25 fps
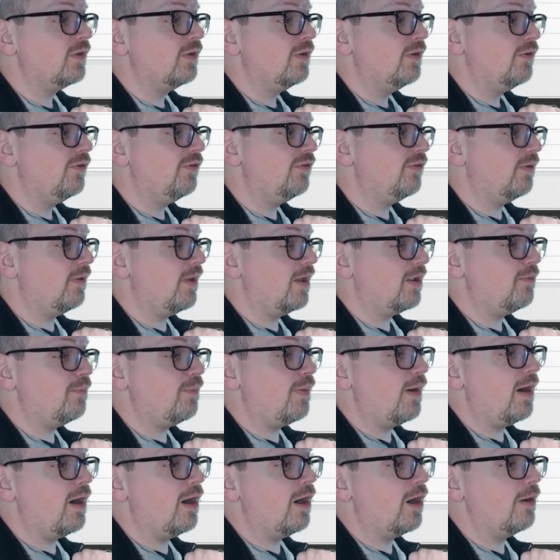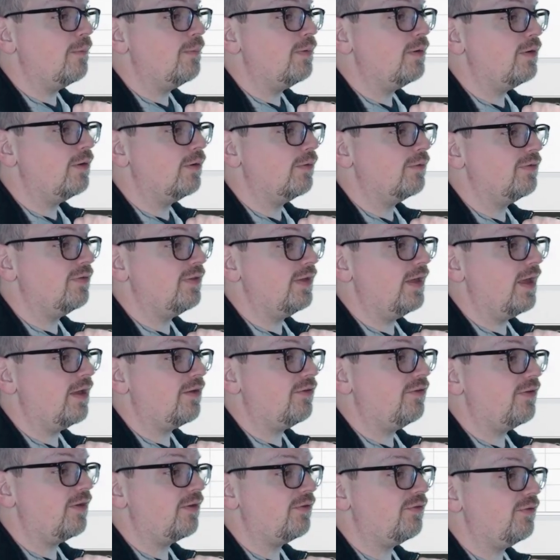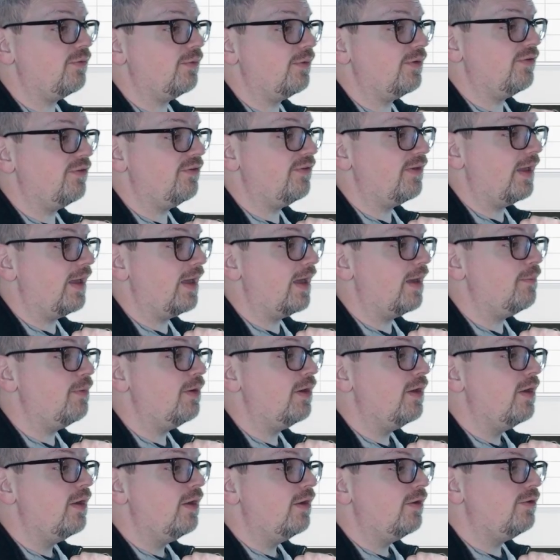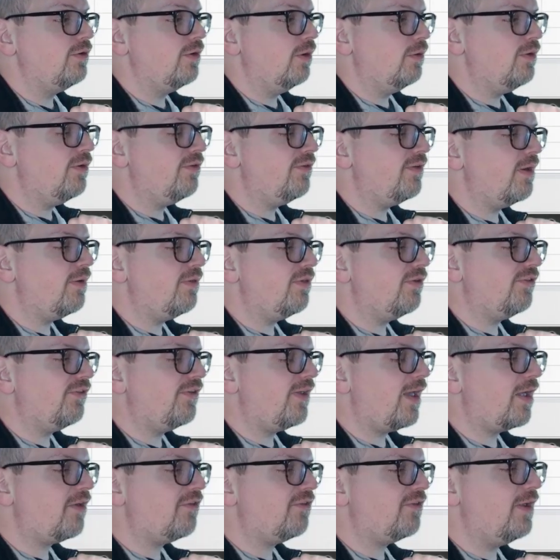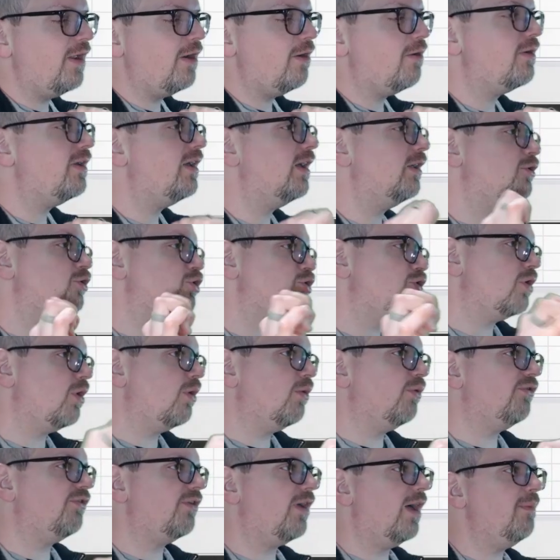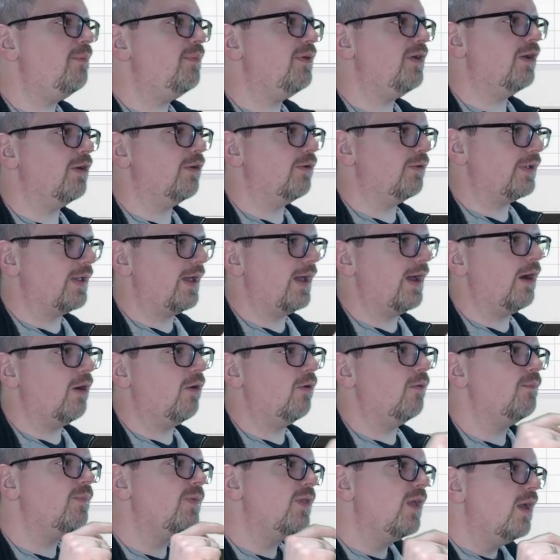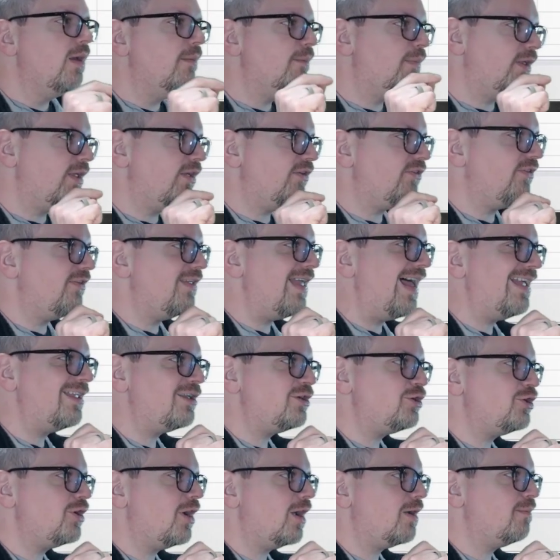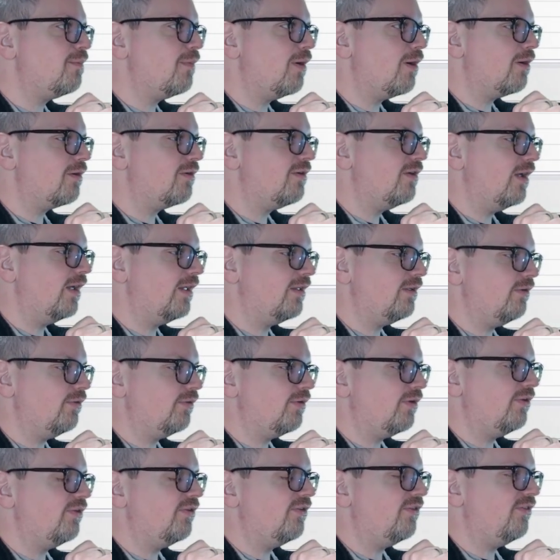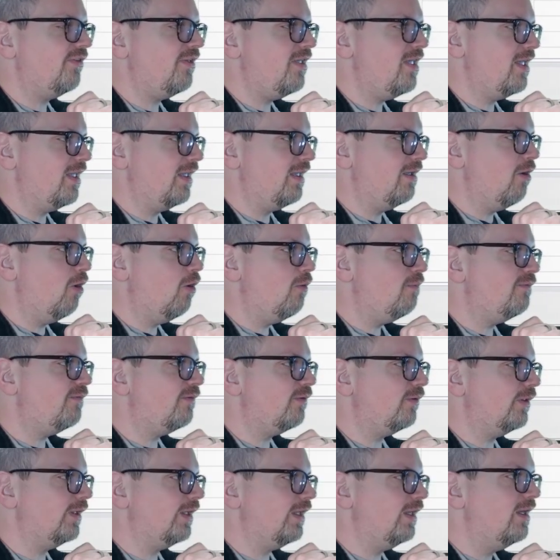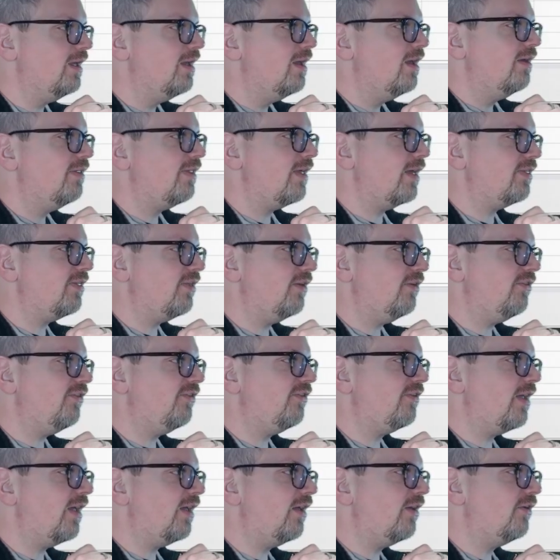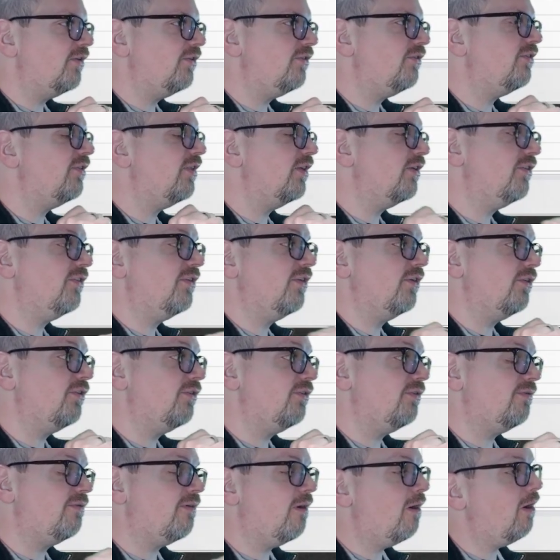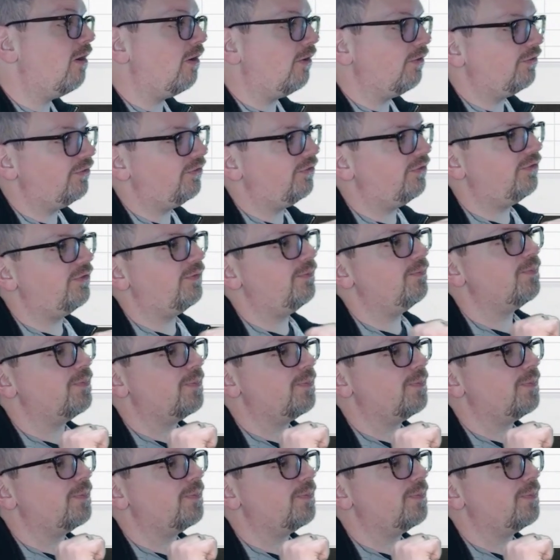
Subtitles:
select Barb, go to the accessories tab, notice how the Sax Care Kit shows up here now, but it's not checkmarked. And you can see, hopefully, that this says this is false.